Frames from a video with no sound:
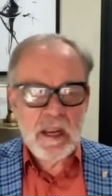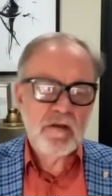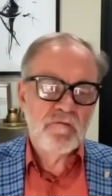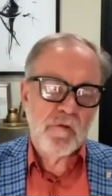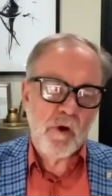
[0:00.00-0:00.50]

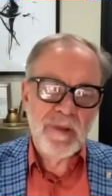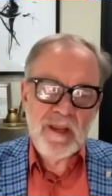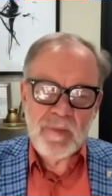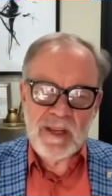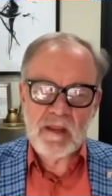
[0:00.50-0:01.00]

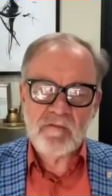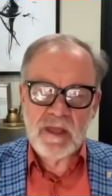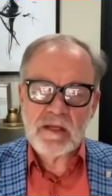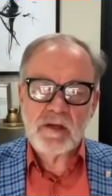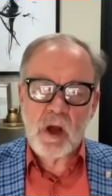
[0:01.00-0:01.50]
informing me
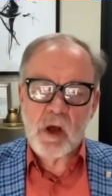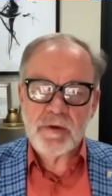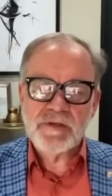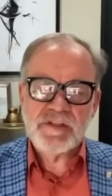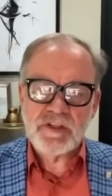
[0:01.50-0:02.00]
that
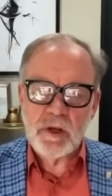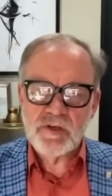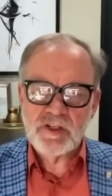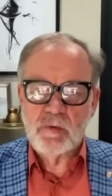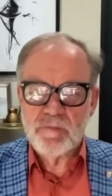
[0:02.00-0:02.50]
on
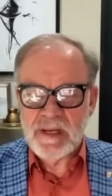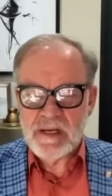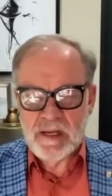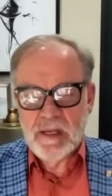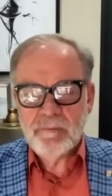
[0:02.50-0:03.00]
social
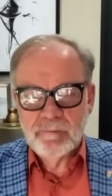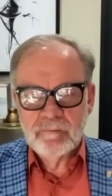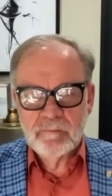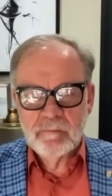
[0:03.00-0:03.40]
media,